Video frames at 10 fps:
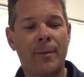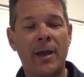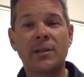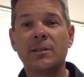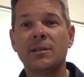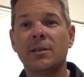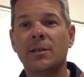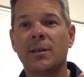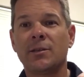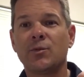badges,
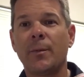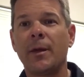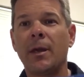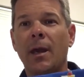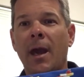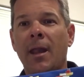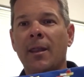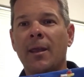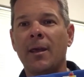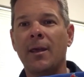the swimming
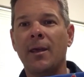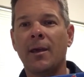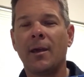and the